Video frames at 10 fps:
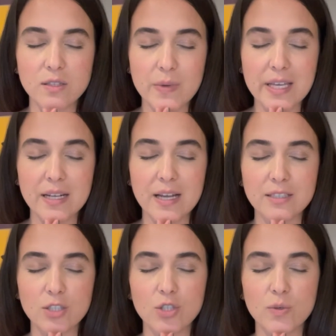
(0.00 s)
we
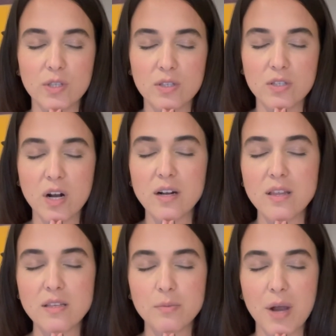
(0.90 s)
connected to at the start of
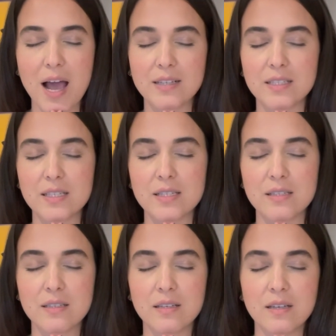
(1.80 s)
this practice.
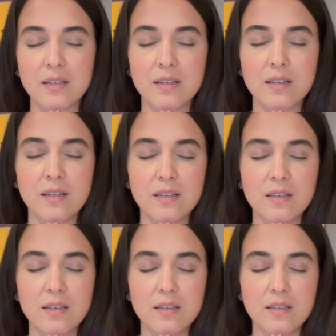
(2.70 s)

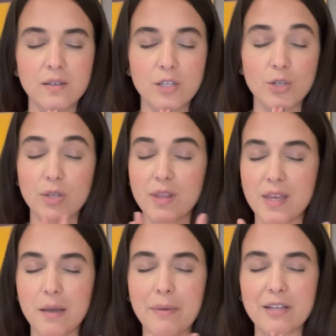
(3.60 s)
You can
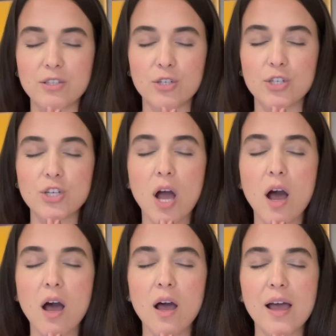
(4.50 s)
thank Master
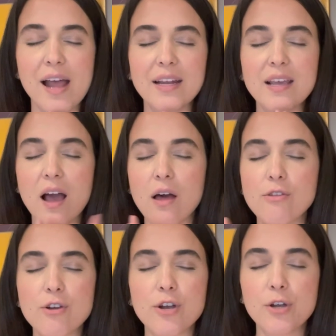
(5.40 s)
Sha, any
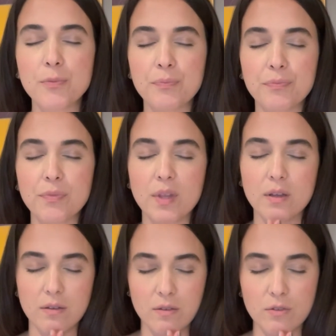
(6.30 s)
other
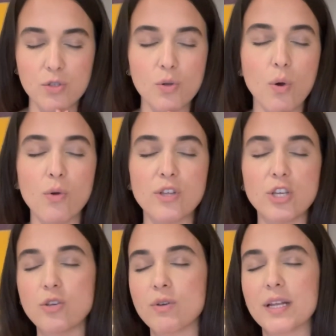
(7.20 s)
soul that
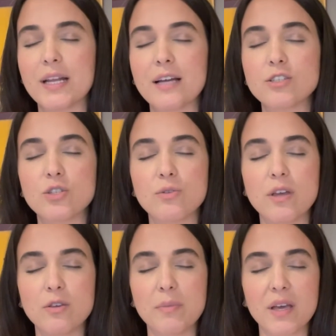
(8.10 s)
you connect to
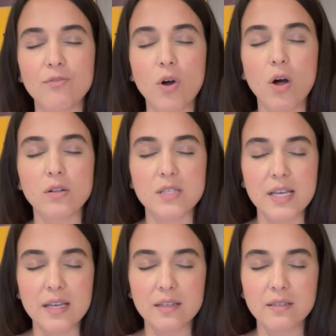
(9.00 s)
that you may have called
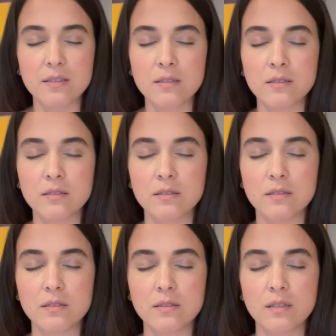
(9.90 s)
in.
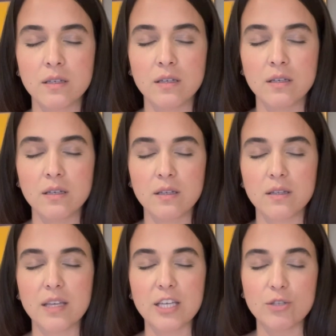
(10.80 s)

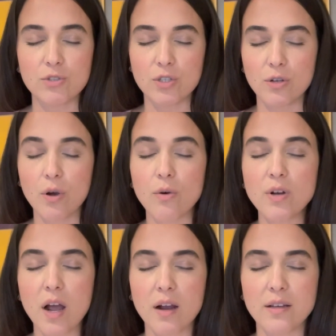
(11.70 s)
Thank you to your own
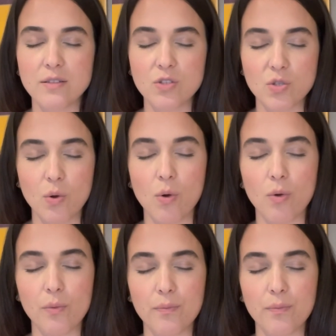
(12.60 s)
heart and soul.